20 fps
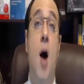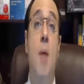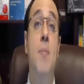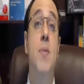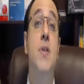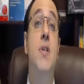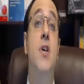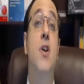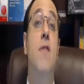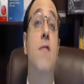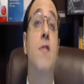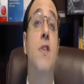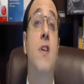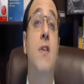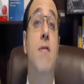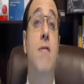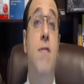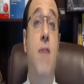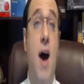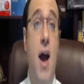opposite of
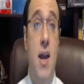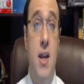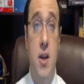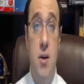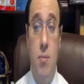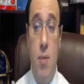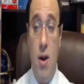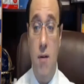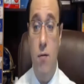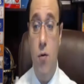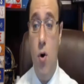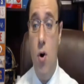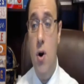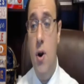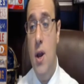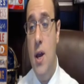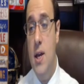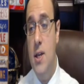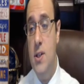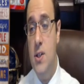divided by
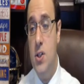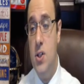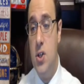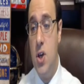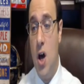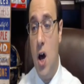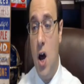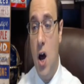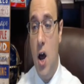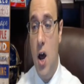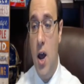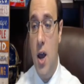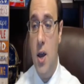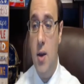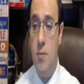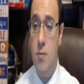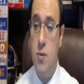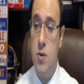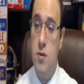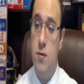4 is
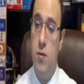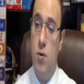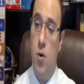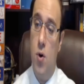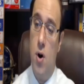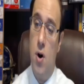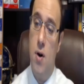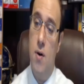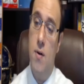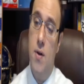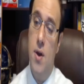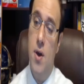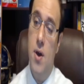times 4.